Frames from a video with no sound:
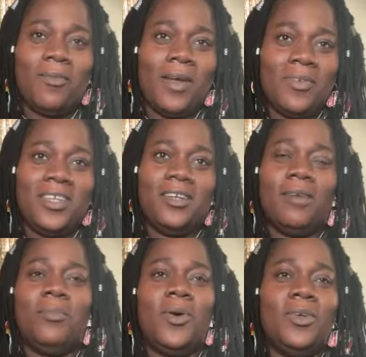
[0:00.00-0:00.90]
Nobody to think
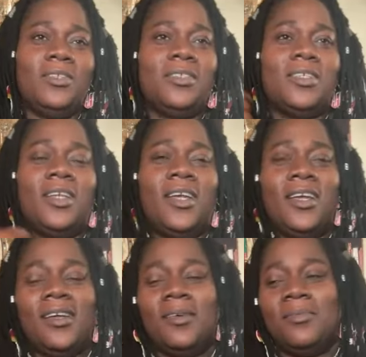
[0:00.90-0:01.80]
about.
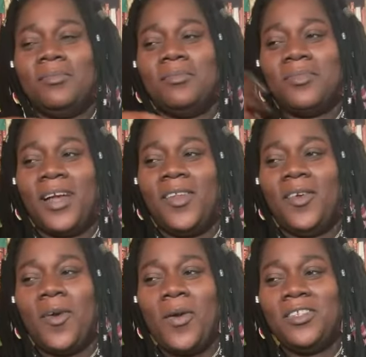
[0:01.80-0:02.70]
I don't
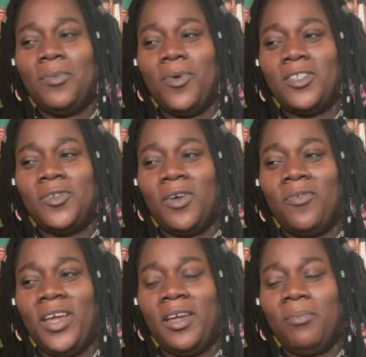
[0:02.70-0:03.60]
know how it's supposed to
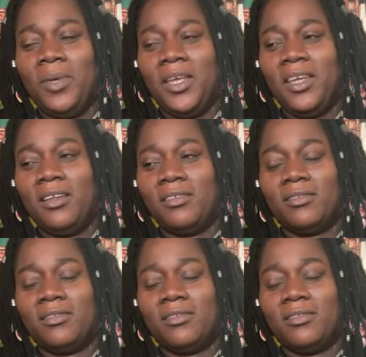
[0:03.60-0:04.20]
affect me.